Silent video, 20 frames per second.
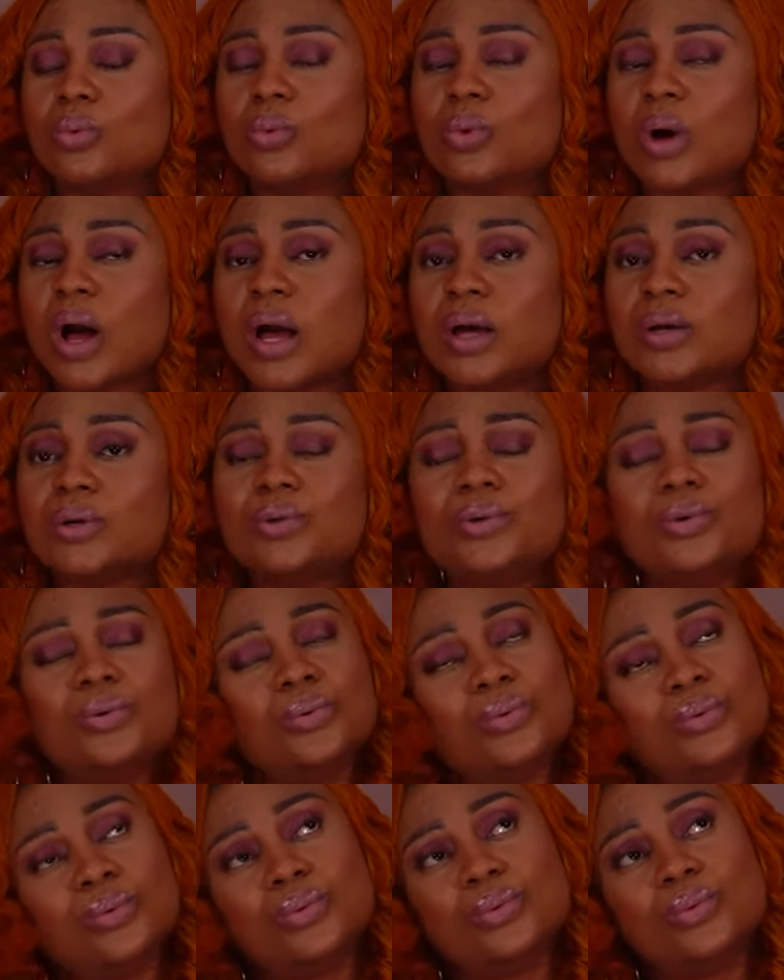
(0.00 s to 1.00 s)
And you.
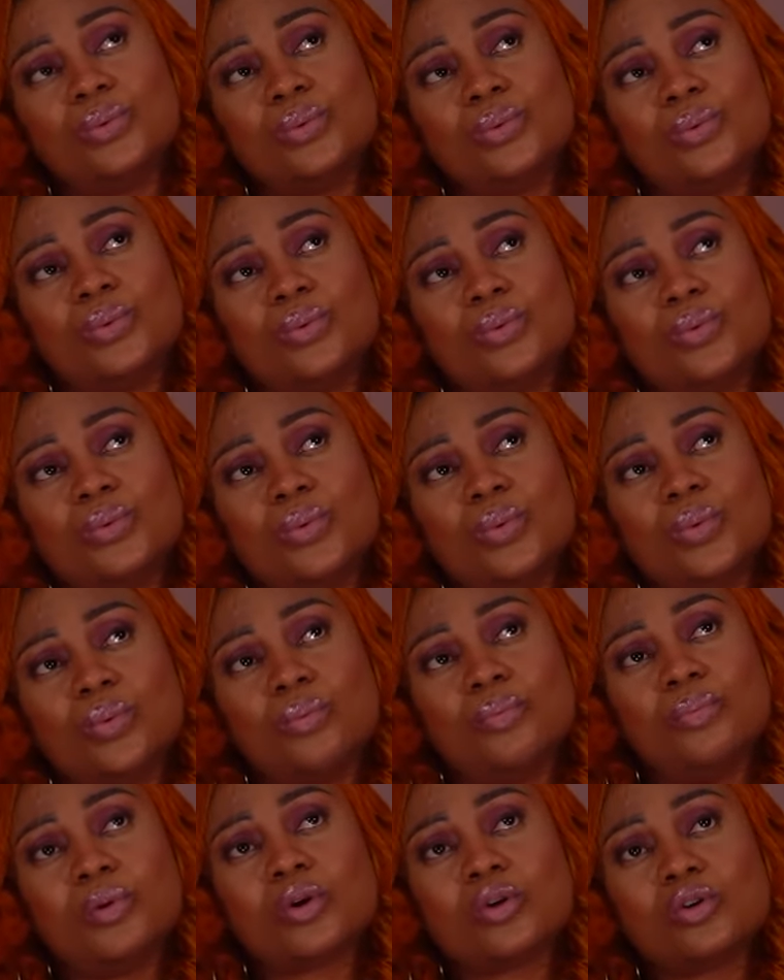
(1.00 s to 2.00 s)

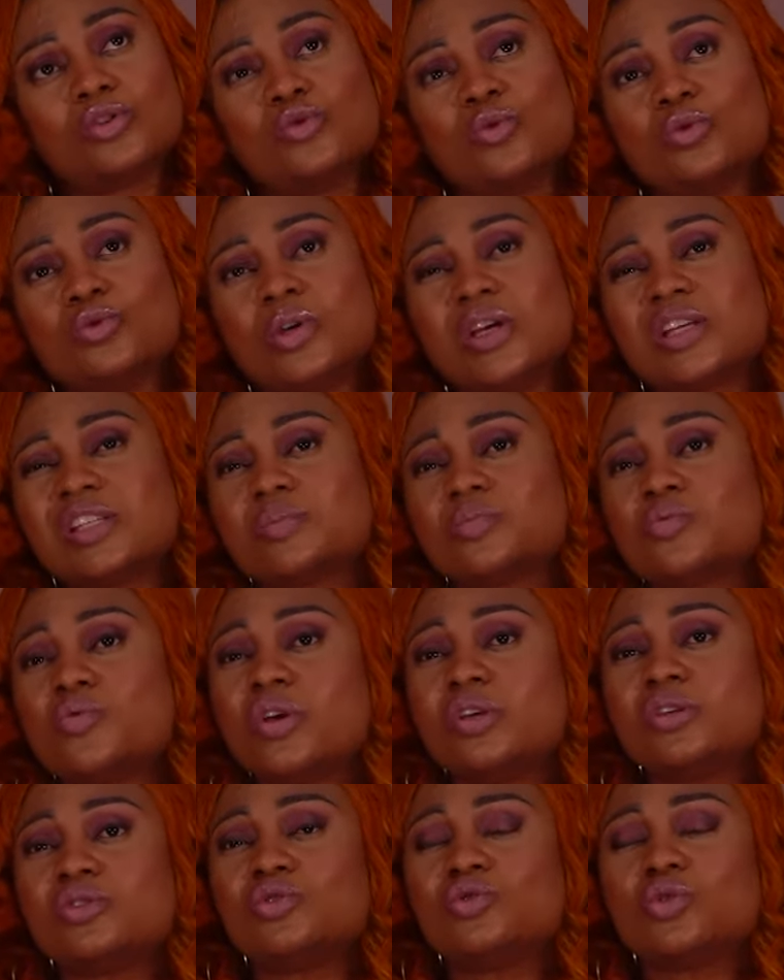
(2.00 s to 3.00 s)
Because you want to
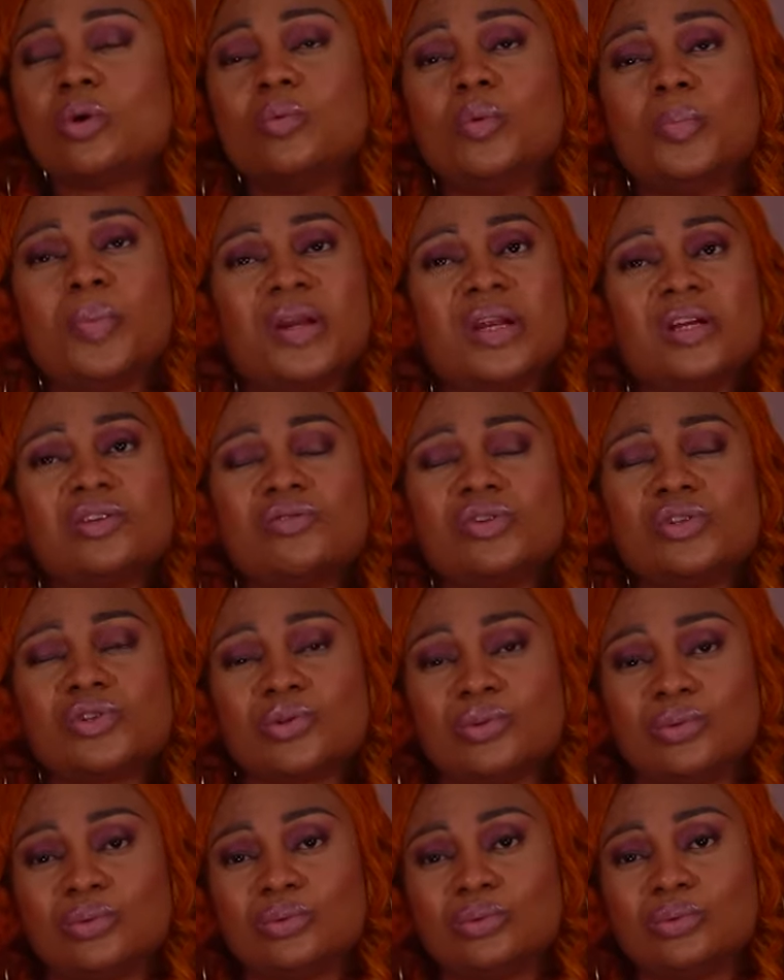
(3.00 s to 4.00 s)
experience double
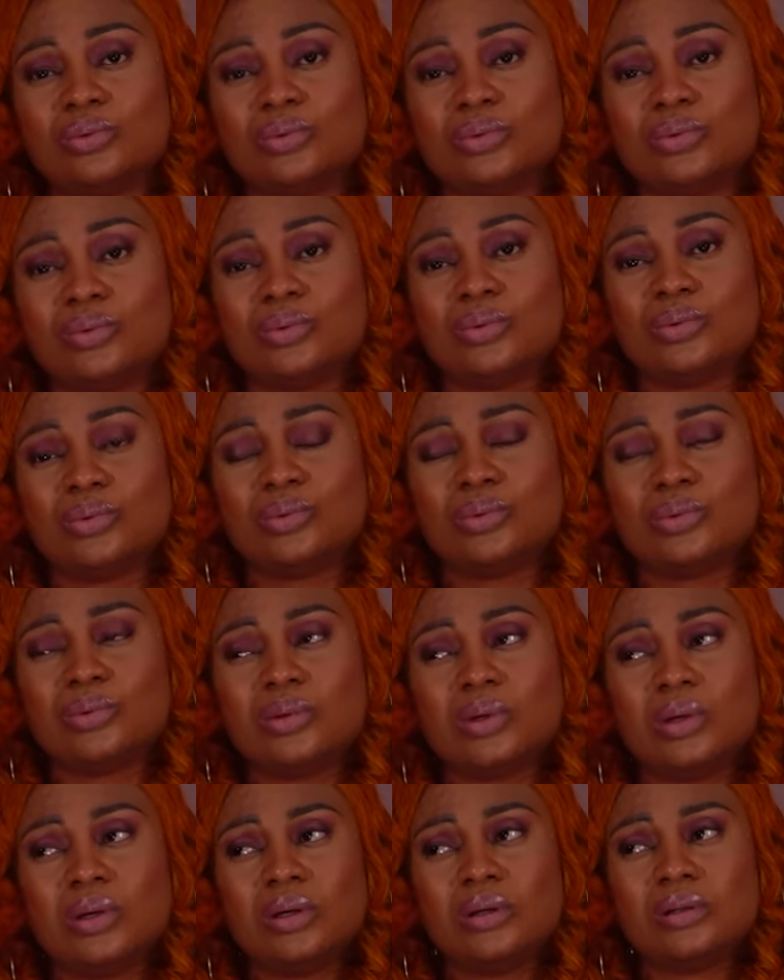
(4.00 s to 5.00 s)
penetration.
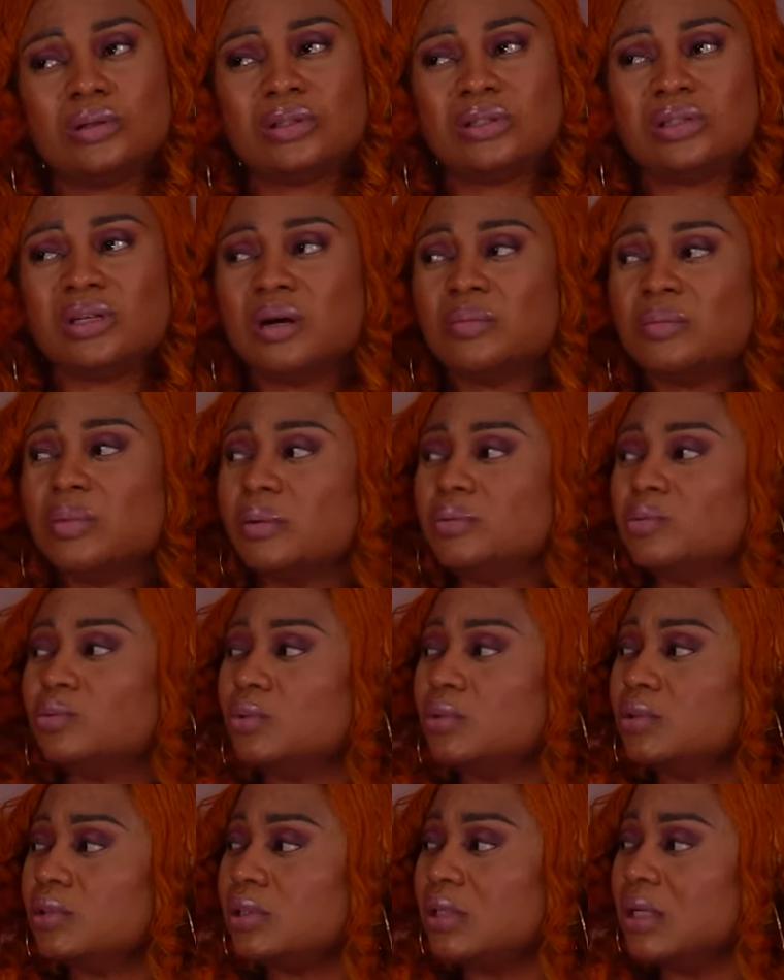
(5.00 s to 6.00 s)
You now man will
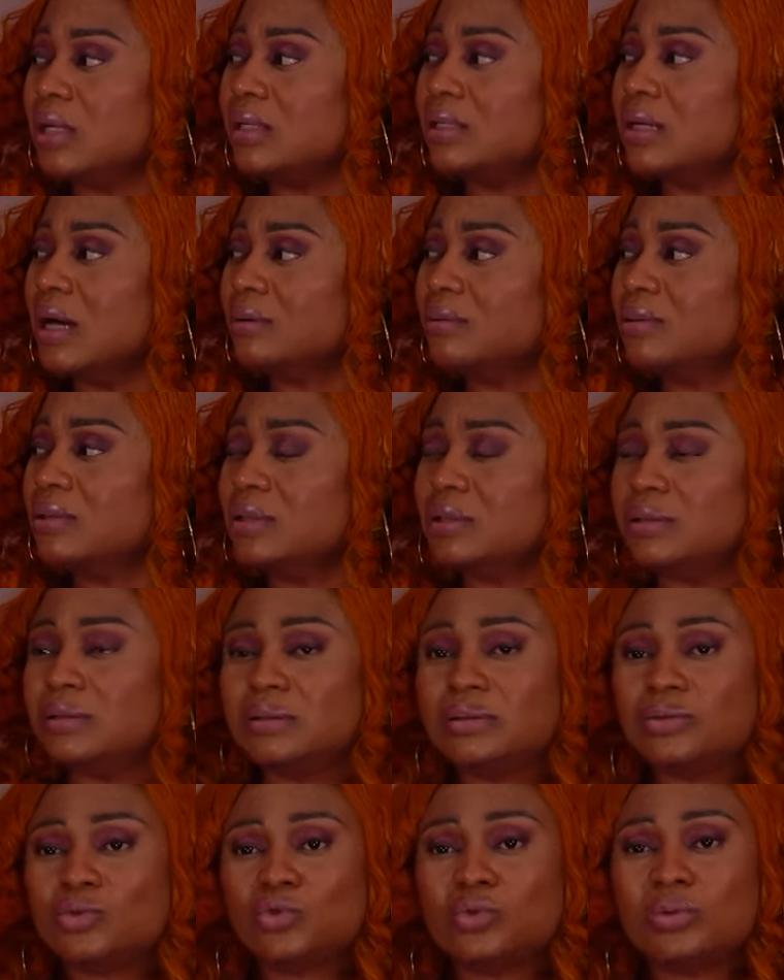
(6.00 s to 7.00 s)
want to share a yard with
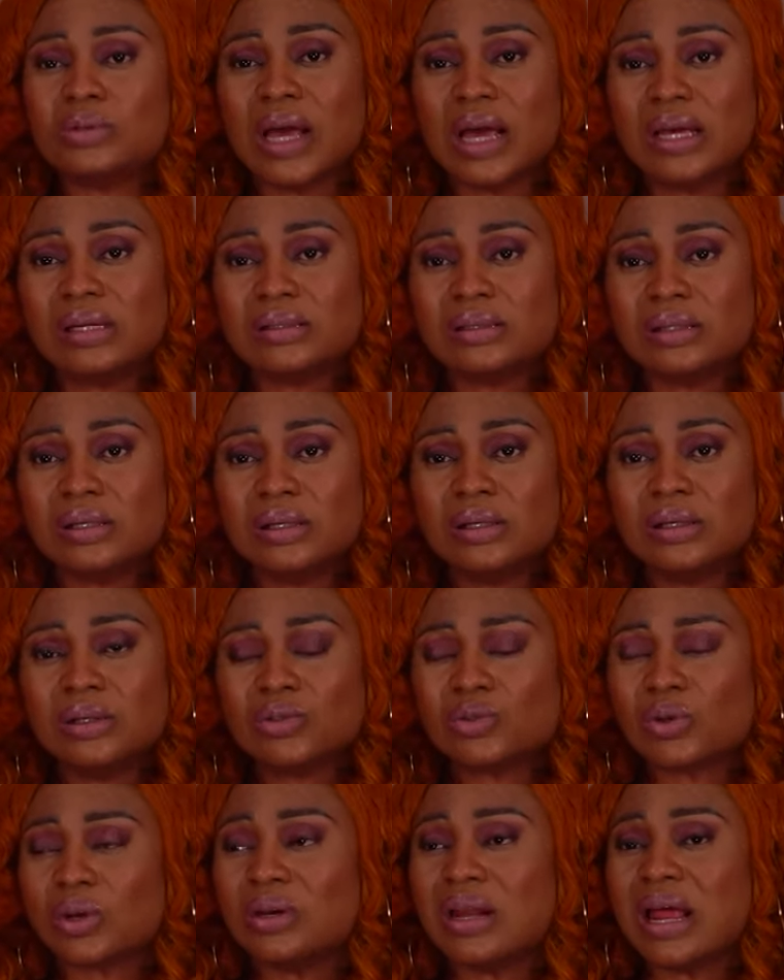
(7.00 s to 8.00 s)
two guys.
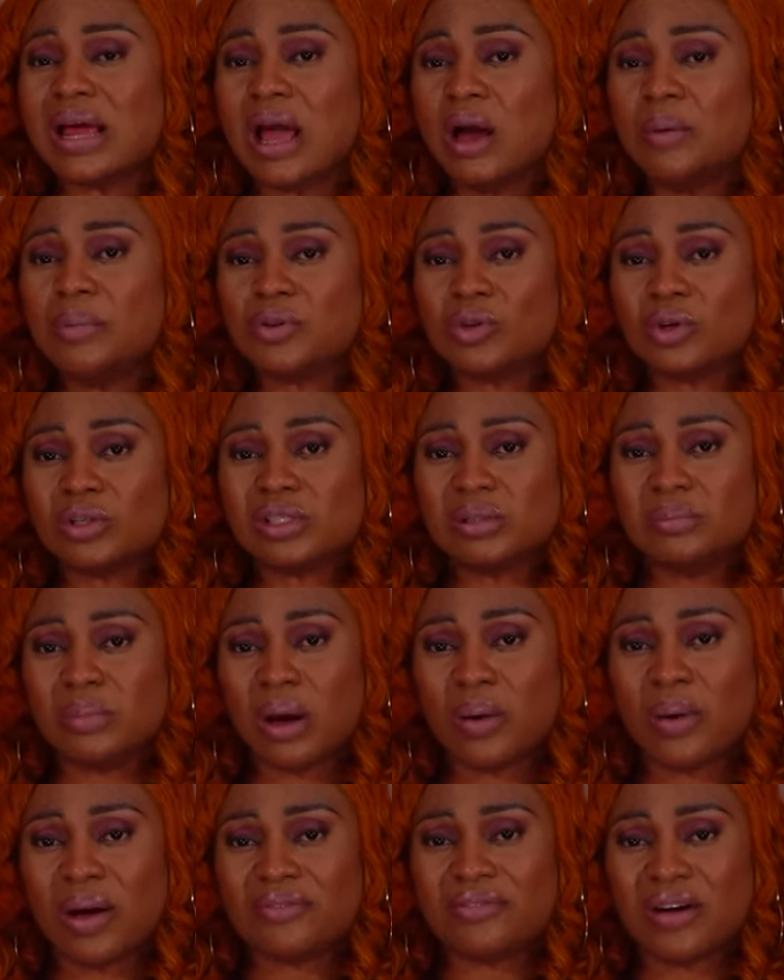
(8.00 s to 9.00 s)
So another guy will be touching my
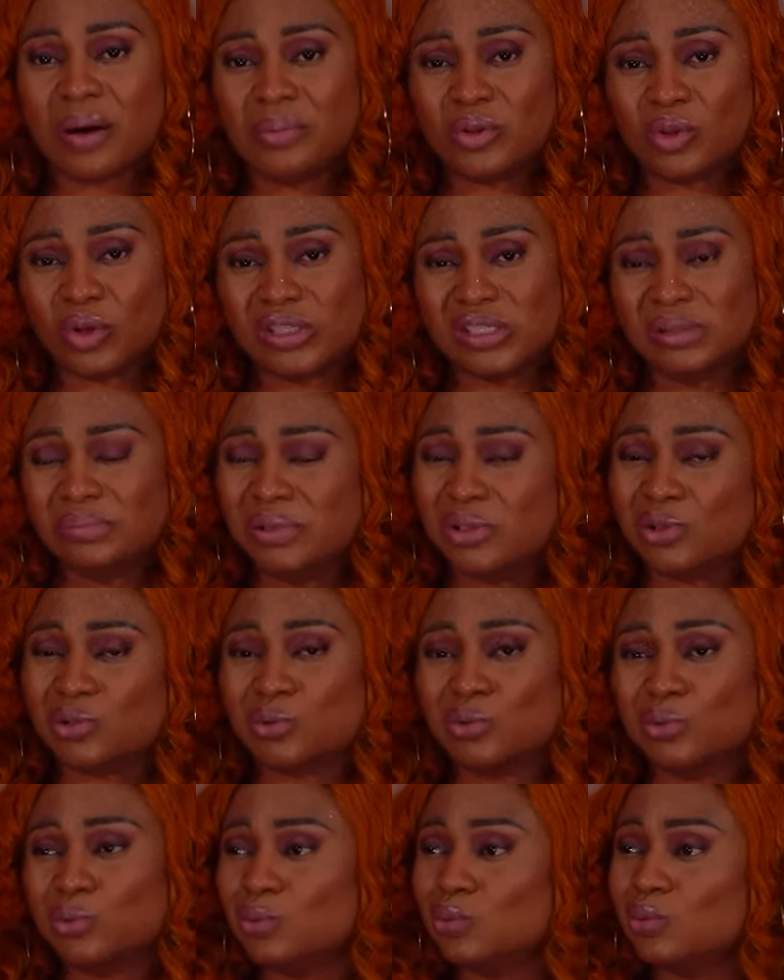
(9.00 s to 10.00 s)
wife and be touching me too.